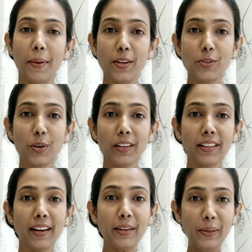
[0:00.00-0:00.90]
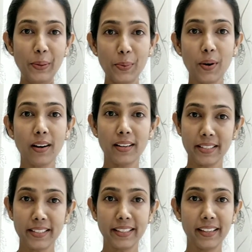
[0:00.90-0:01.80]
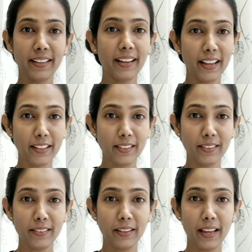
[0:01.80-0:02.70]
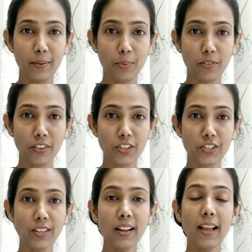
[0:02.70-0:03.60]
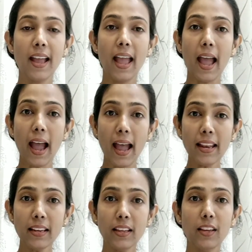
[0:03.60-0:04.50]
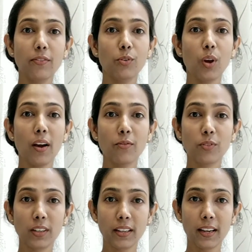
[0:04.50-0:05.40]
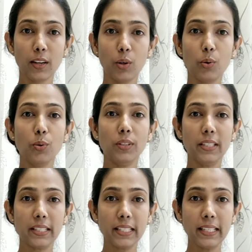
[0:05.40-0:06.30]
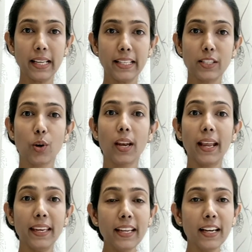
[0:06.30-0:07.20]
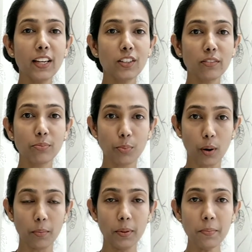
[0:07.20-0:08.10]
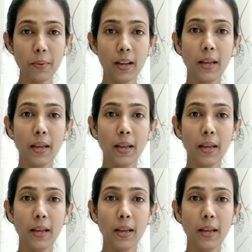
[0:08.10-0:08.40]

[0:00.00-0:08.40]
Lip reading: make sure that you are consulting a health care professional, and if you have vertigo, dizziness or any kind of problem,